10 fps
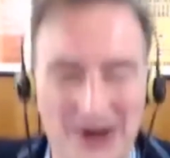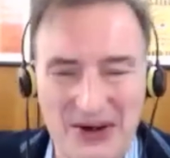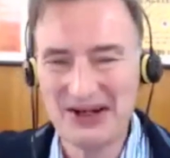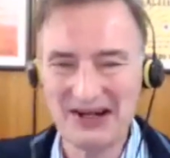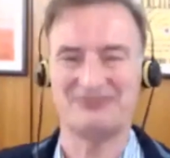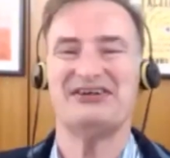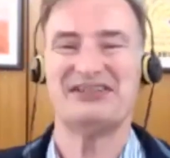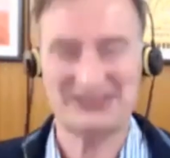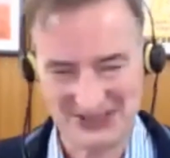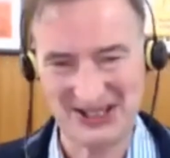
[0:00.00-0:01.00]
none of
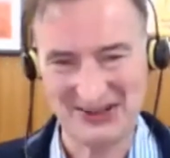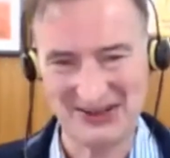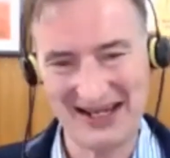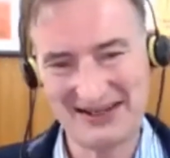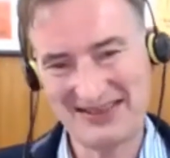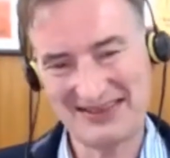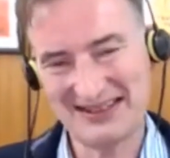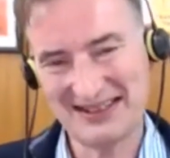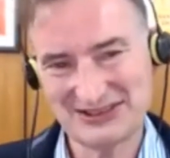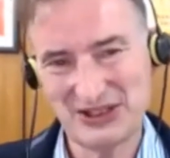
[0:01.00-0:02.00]
us know. And the thing
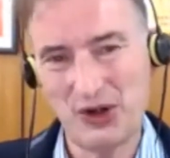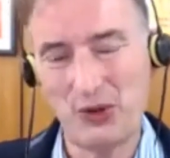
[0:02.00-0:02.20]
is,